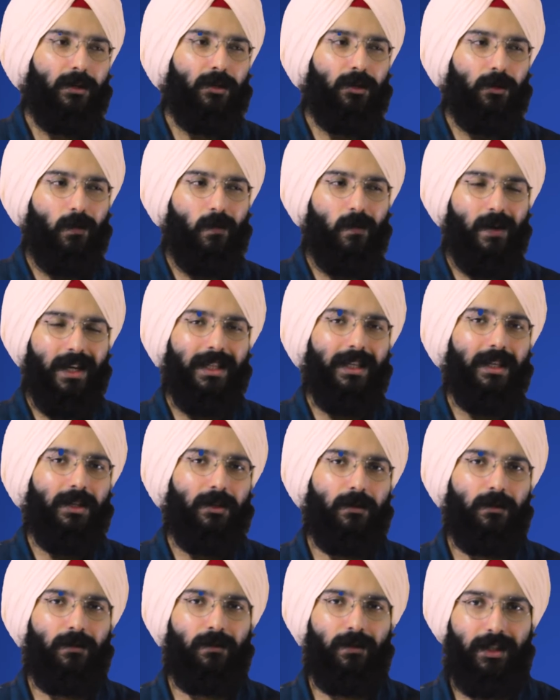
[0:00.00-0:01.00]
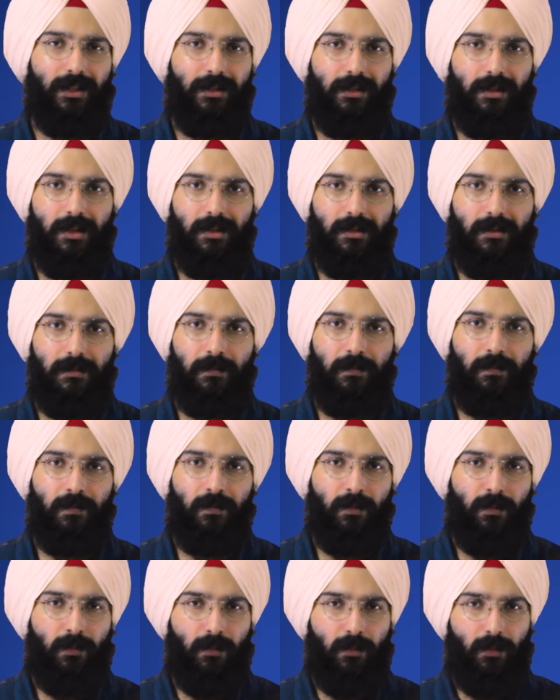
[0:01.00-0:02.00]
So we need to fix this.
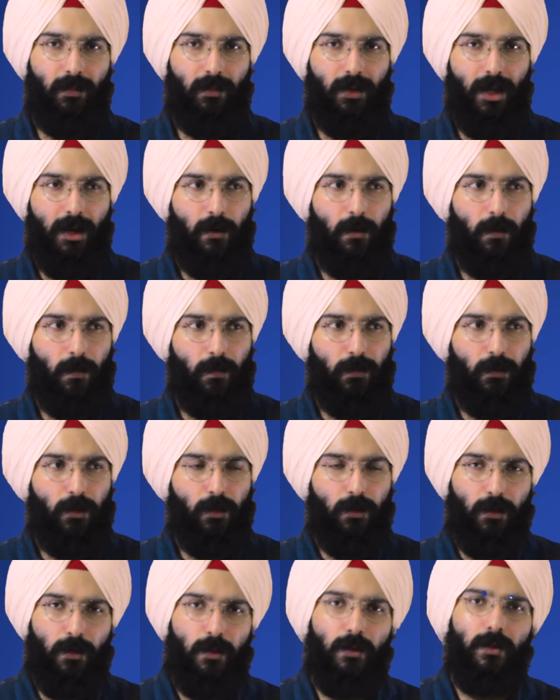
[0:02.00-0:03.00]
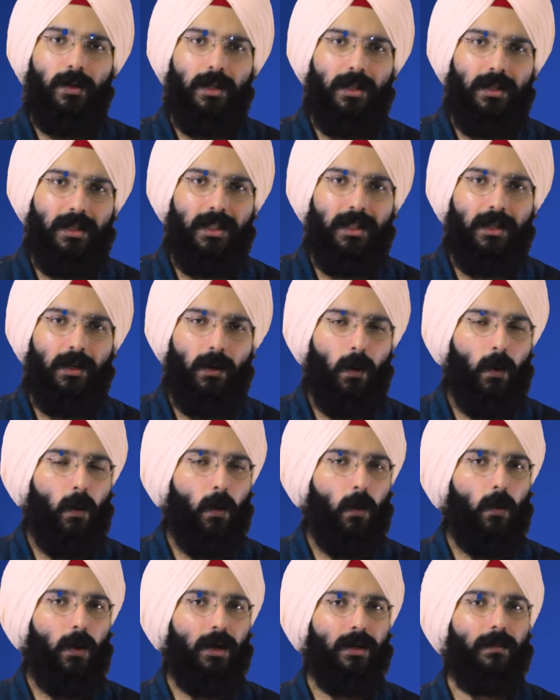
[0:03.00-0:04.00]
Now, to do this,
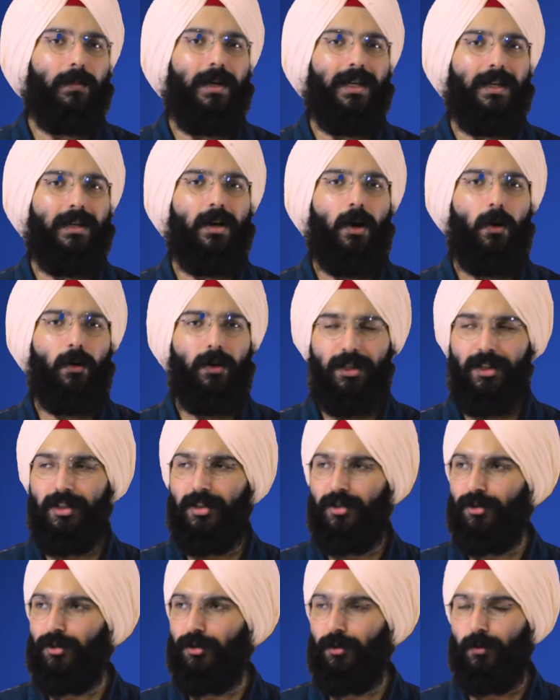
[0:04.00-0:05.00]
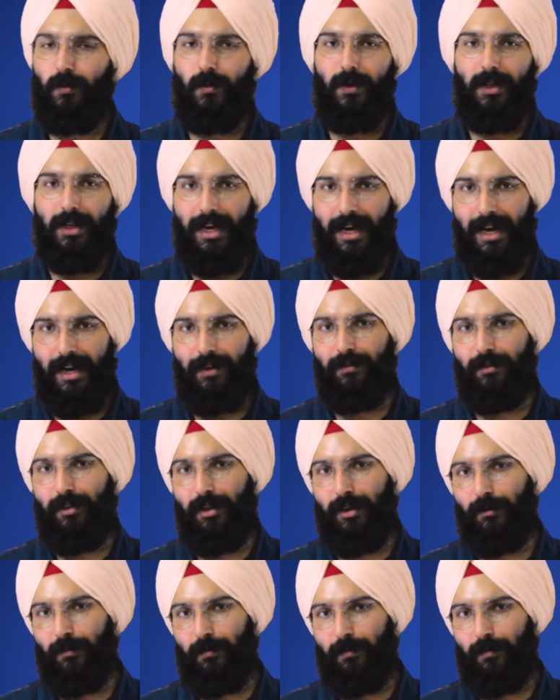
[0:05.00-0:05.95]
what better origin should we have now?